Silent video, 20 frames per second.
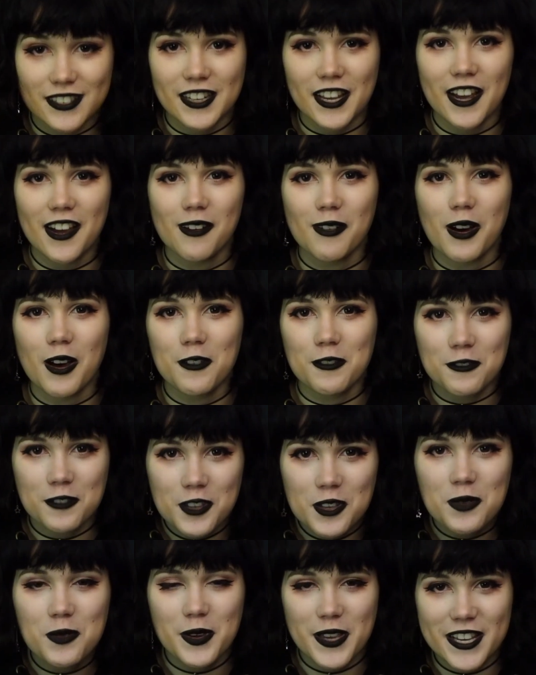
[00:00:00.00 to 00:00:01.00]
Now, a
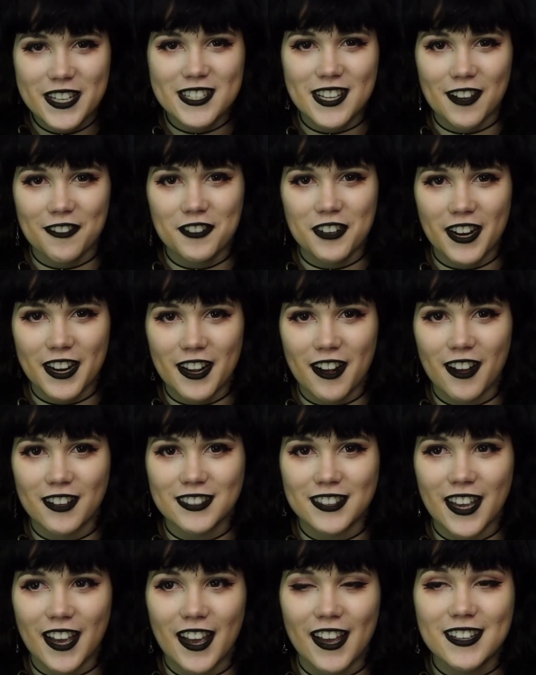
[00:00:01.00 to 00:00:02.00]
few weeks after I got
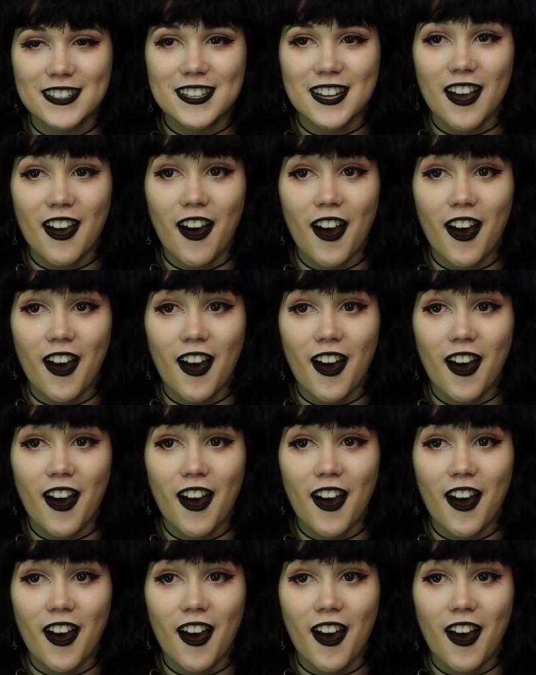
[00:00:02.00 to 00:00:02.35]
that,